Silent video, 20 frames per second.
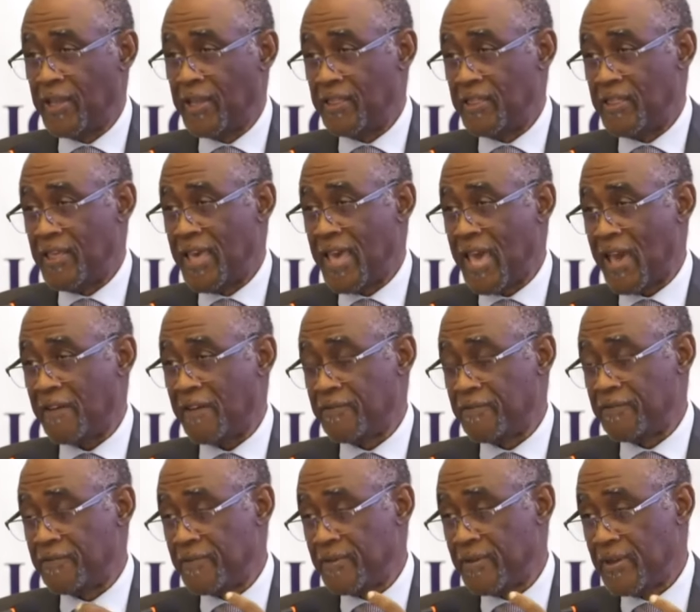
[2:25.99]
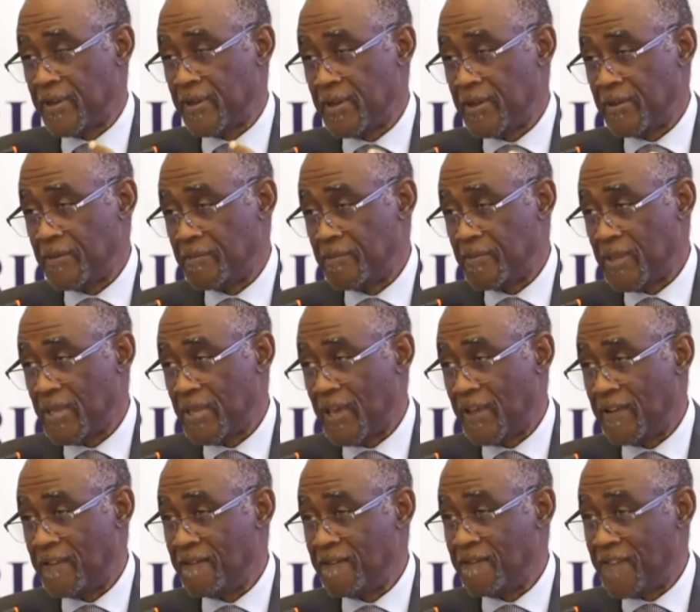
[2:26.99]
they have
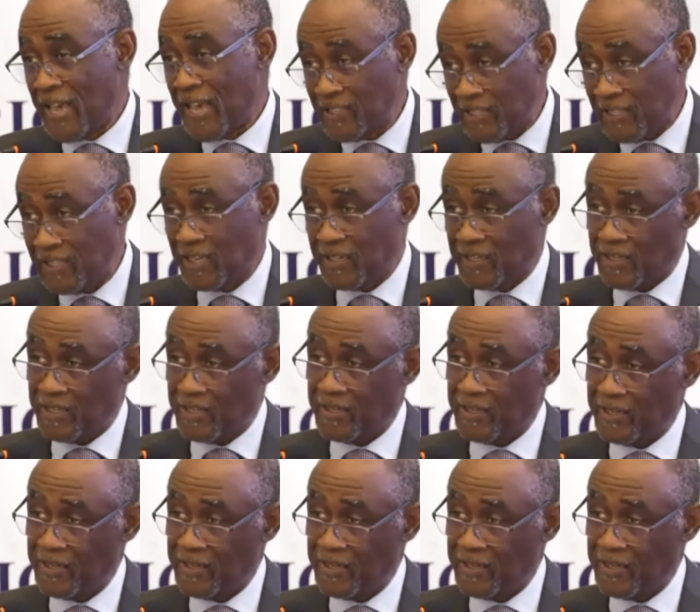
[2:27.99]
invested